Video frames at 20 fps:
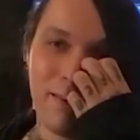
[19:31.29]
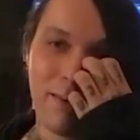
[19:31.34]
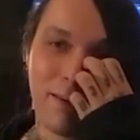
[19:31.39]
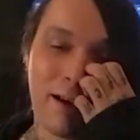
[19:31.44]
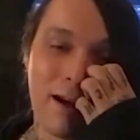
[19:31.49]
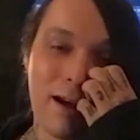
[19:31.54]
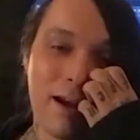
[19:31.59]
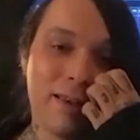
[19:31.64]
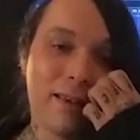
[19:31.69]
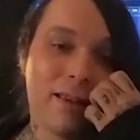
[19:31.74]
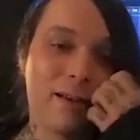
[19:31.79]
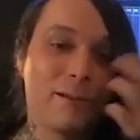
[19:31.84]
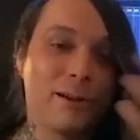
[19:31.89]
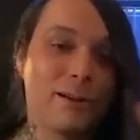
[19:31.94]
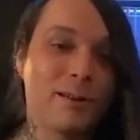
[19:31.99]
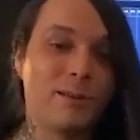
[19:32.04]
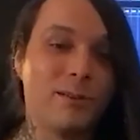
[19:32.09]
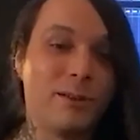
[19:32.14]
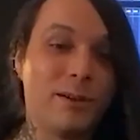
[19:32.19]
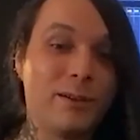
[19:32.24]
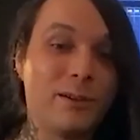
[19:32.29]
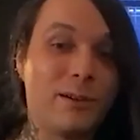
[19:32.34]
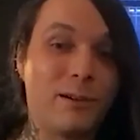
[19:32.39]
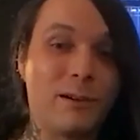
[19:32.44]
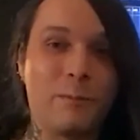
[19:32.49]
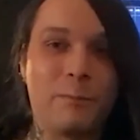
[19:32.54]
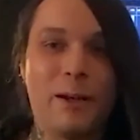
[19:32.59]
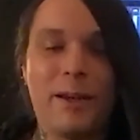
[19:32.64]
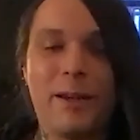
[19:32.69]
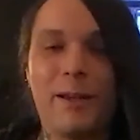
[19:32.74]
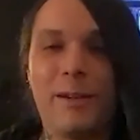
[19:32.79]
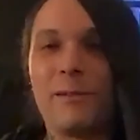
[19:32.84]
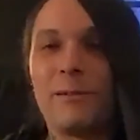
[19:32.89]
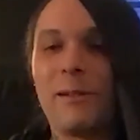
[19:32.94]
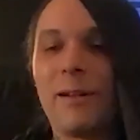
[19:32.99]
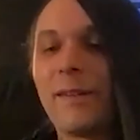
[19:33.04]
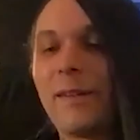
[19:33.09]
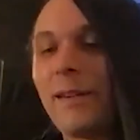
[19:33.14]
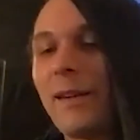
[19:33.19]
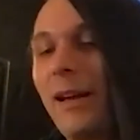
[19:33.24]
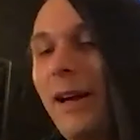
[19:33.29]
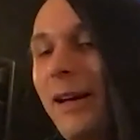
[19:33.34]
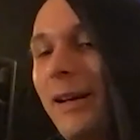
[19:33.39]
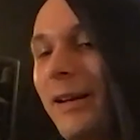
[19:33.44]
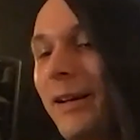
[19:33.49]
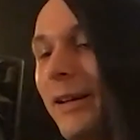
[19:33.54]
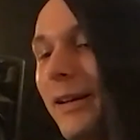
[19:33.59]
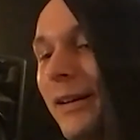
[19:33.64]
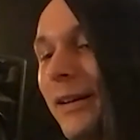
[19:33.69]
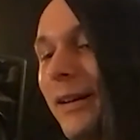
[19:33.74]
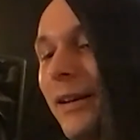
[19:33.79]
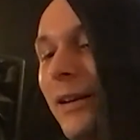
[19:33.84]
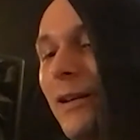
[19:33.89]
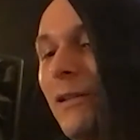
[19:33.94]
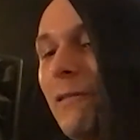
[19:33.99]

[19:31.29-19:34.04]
the guy that was doing our video was kind of